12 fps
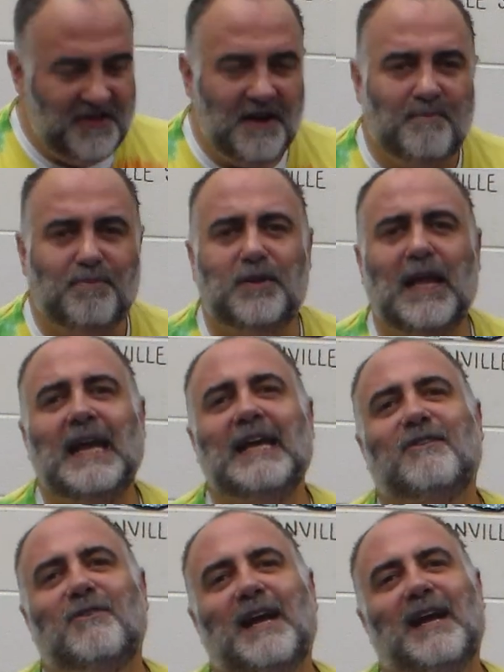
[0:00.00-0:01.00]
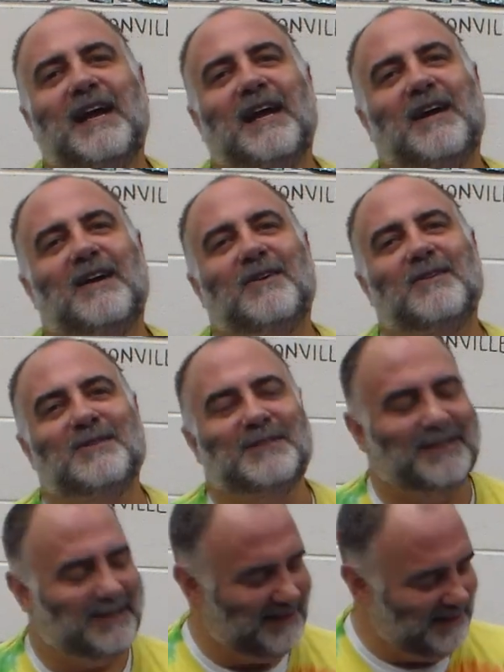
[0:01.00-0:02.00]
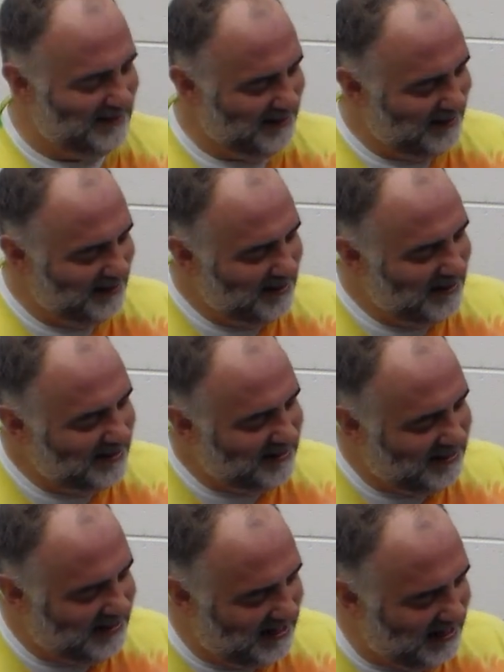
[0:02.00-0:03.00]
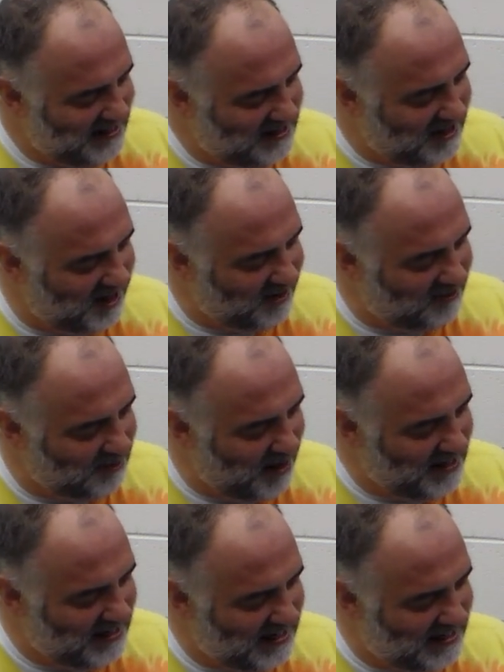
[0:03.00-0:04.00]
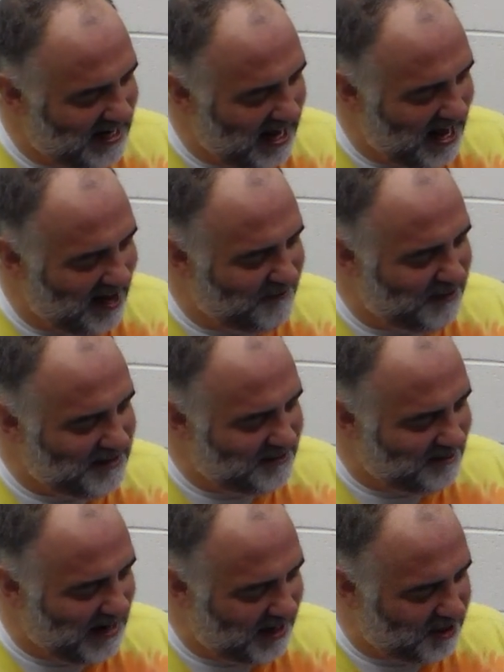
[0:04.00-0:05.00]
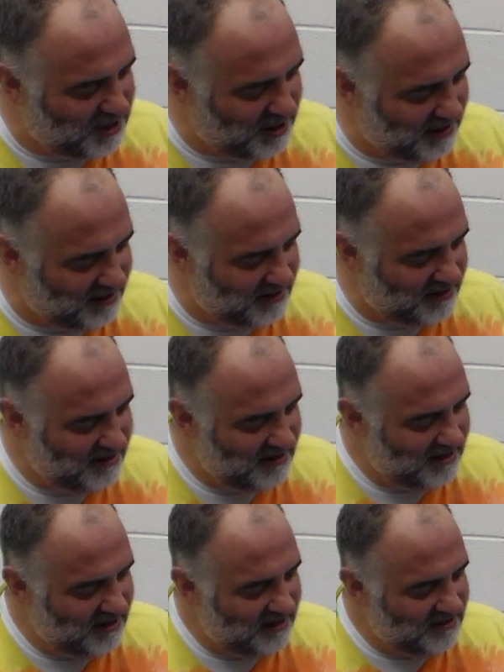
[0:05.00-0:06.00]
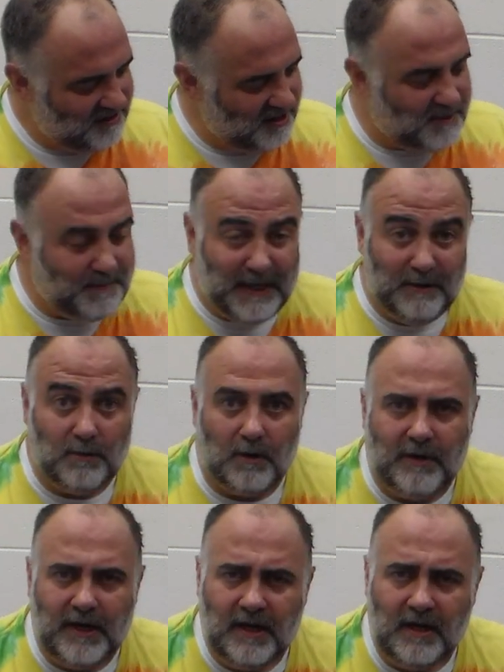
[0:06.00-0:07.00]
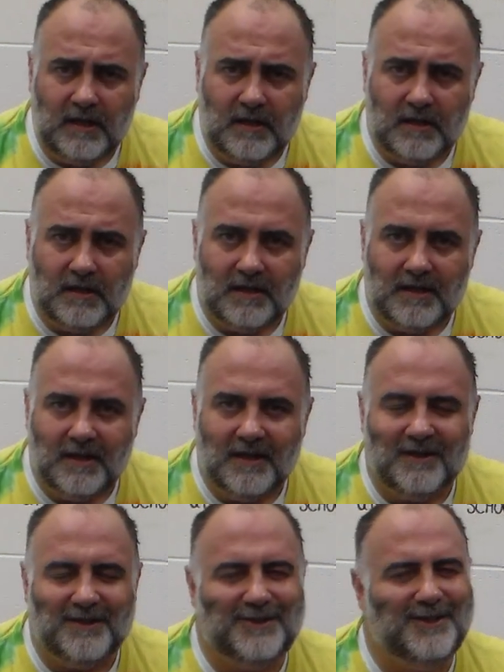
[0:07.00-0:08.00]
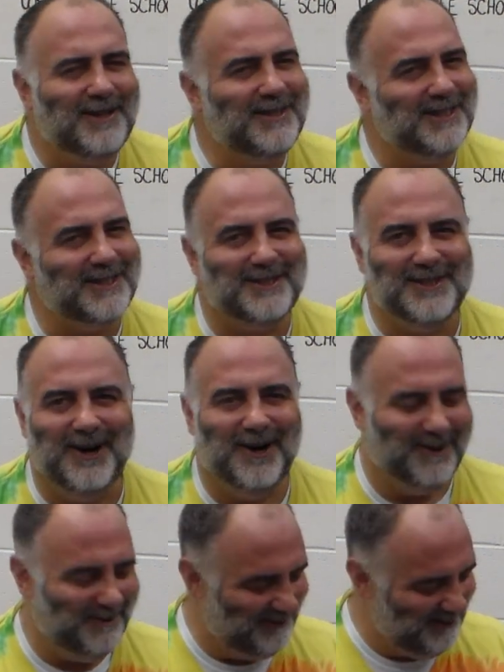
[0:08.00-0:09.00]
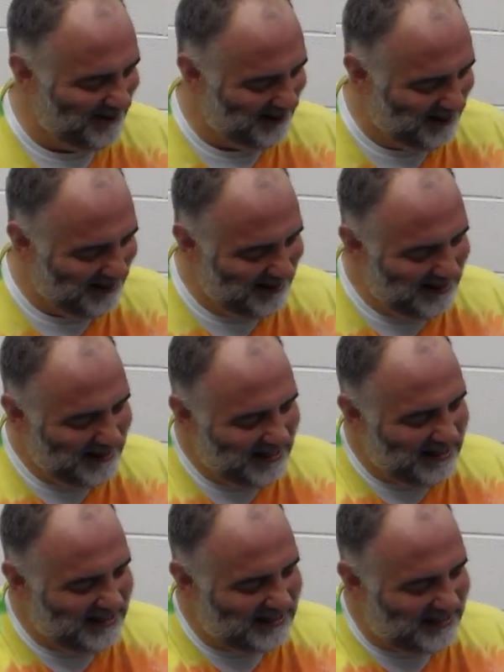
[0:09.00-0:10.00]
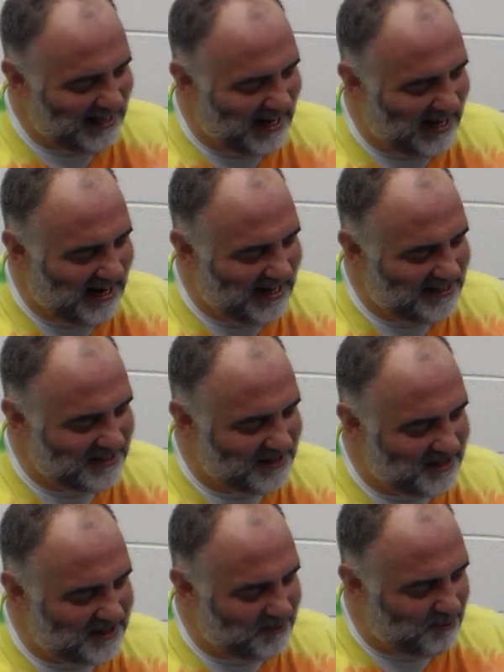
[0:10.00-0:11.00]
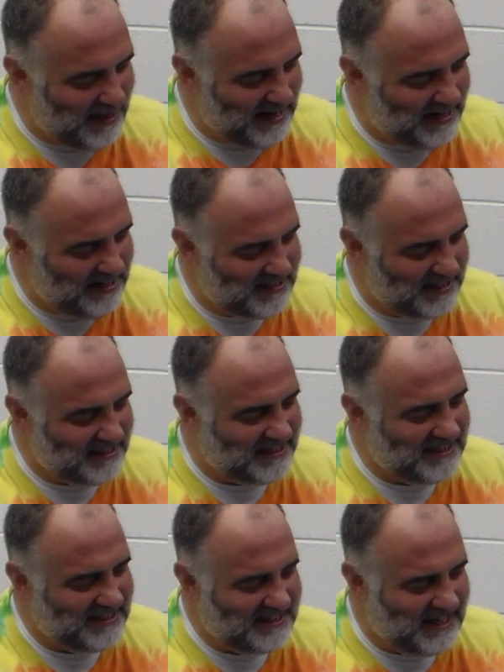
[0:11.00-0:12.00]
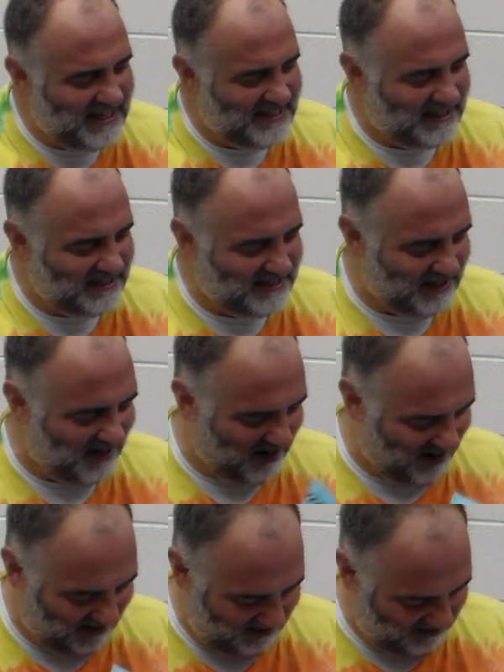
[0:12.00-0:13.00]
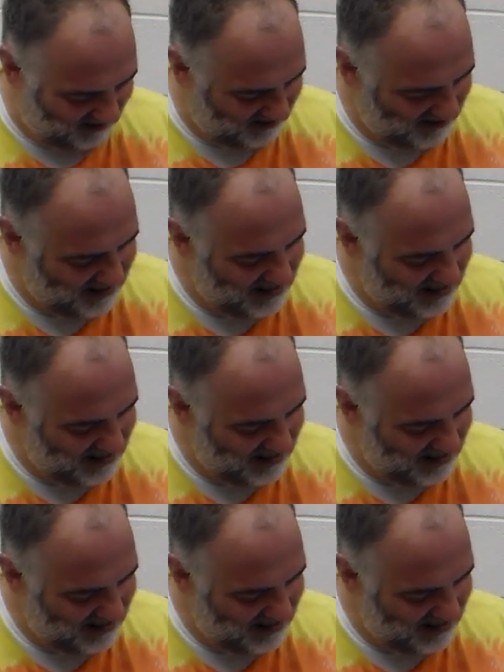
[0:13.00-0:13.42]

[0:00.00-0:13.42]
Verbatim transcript: The playground. Kids are running in every direction. Does Pete worry? Goodness no. He slides and swings and sings his song.